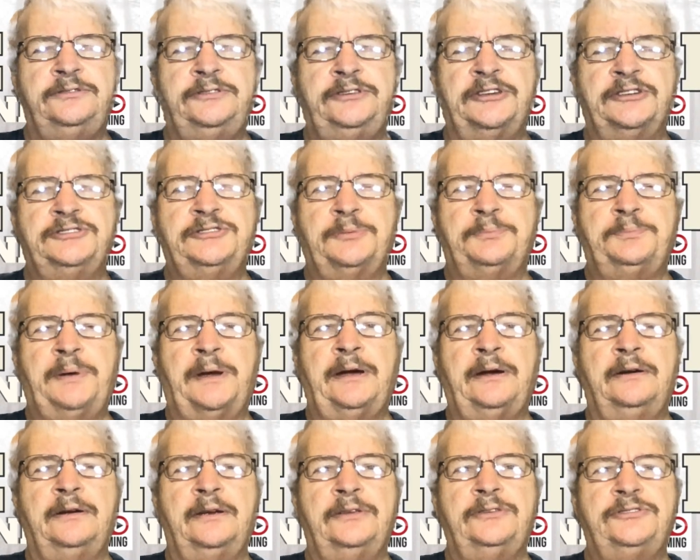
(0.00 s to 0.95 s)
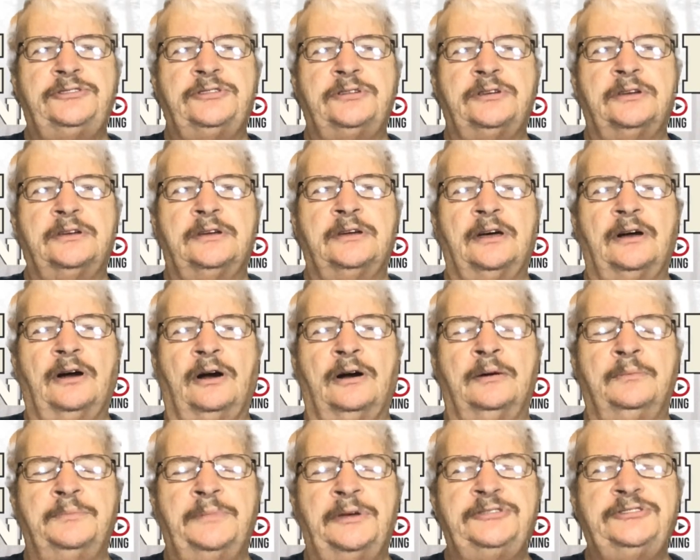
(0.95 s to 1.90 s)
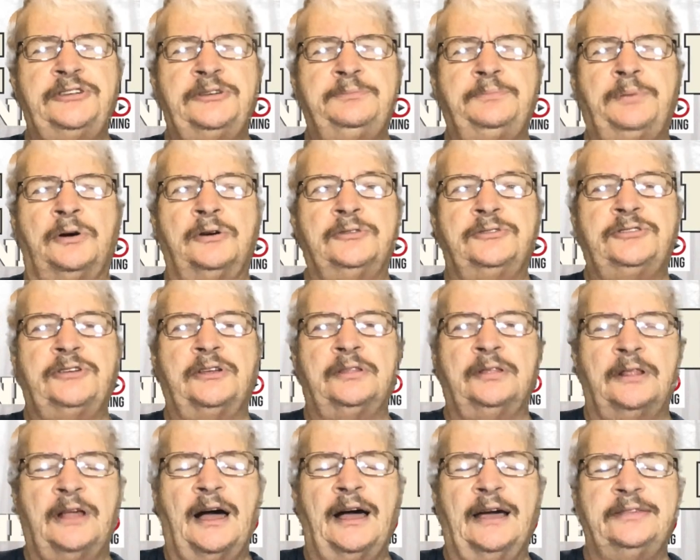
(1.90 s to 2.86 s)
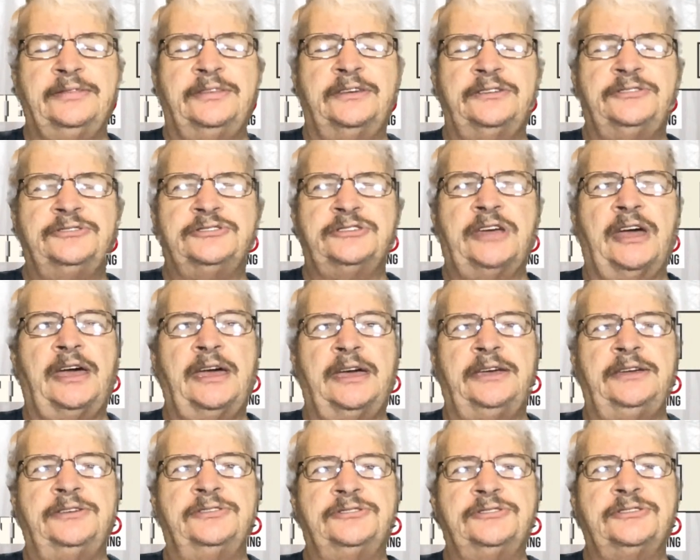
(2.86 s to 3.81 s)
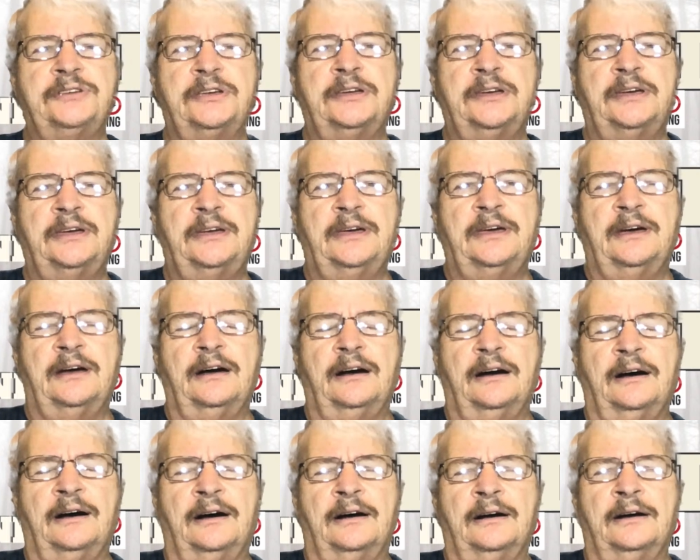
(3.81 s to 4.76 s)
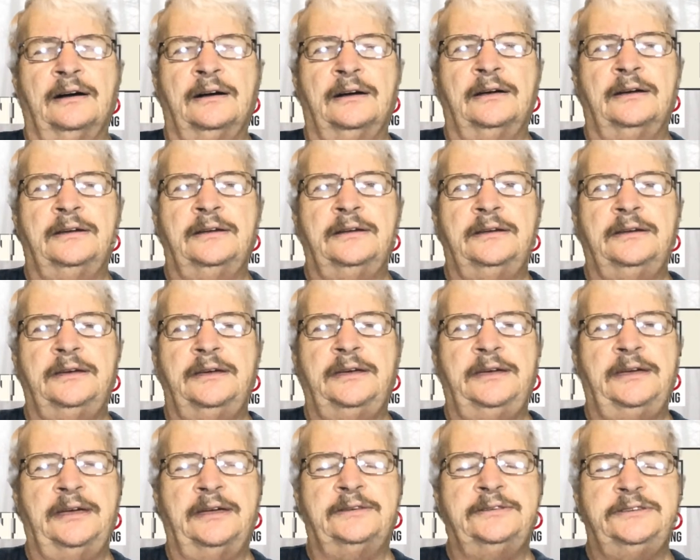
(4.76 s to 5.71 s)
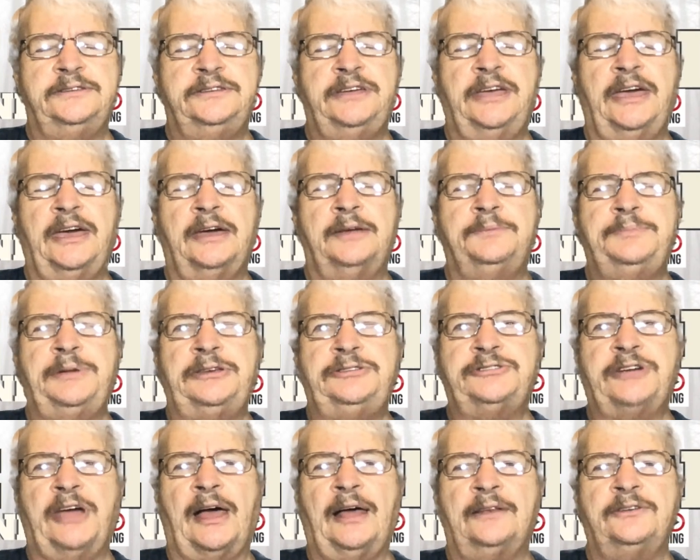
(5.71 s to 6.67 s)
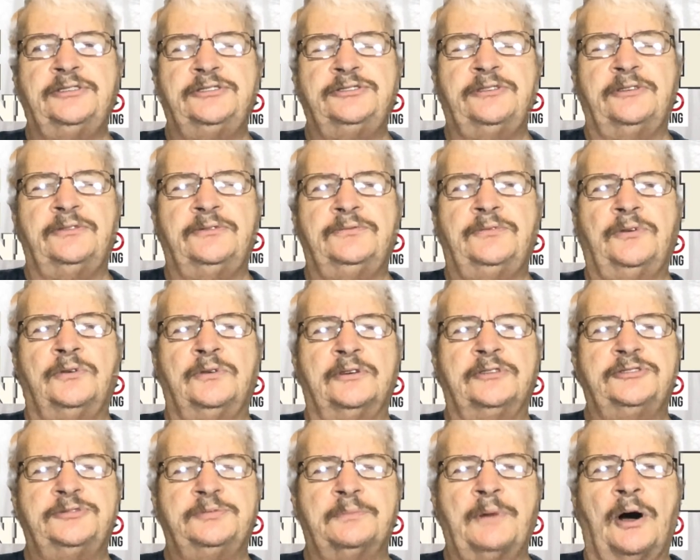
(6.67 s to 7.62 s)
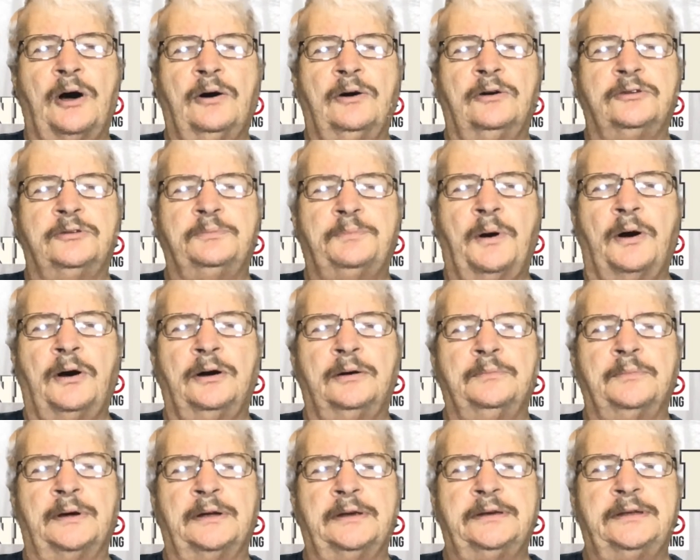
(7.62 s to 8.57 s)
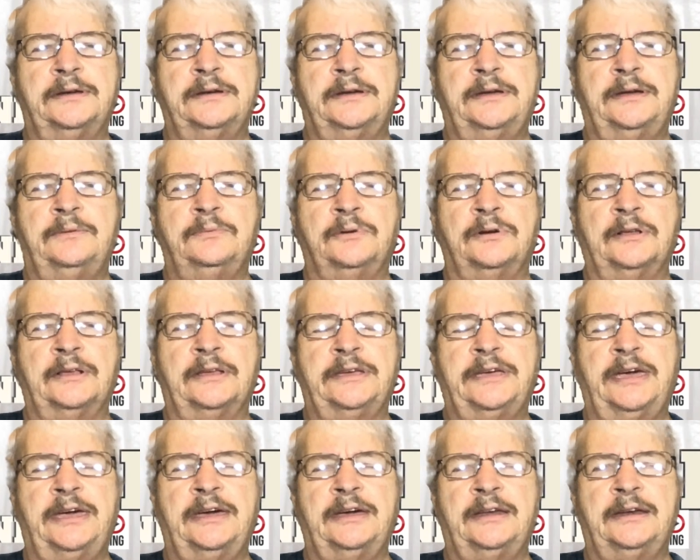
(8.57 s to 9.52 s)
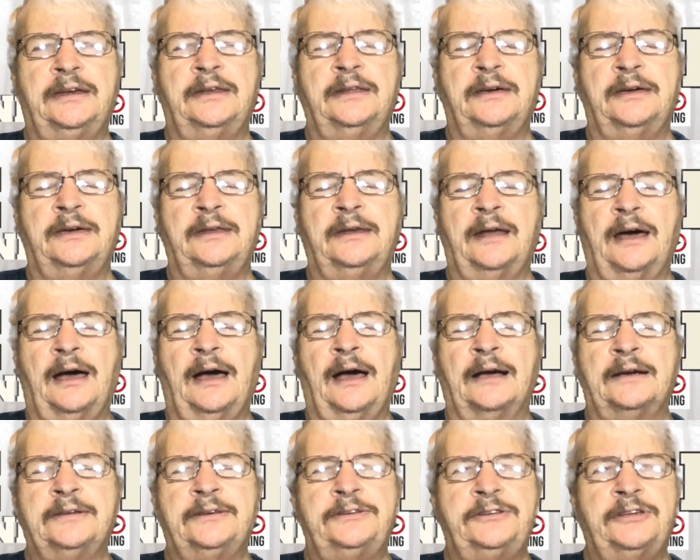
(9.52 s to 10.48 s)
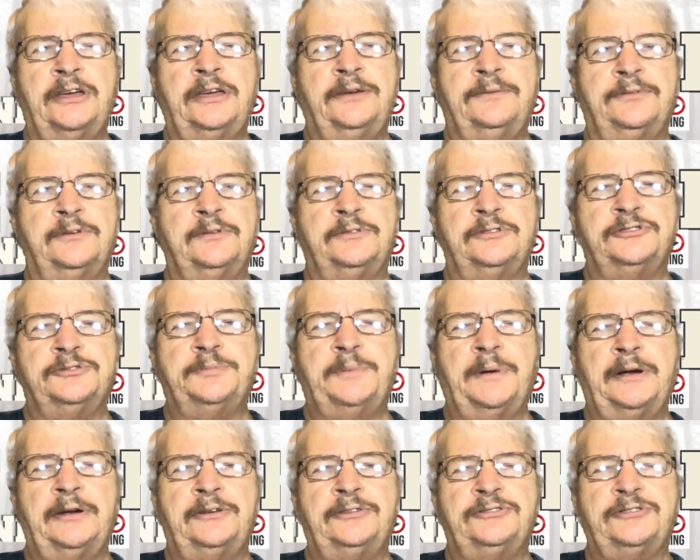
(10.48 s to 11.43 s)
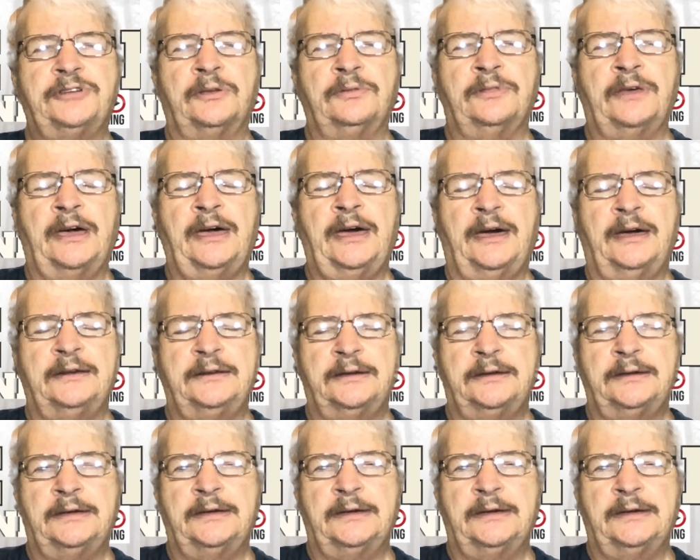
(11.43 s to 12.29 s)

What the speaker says: disappearance or missing person like this case, it can be challenging for a small department. It really can, and I can tell you from experience on that.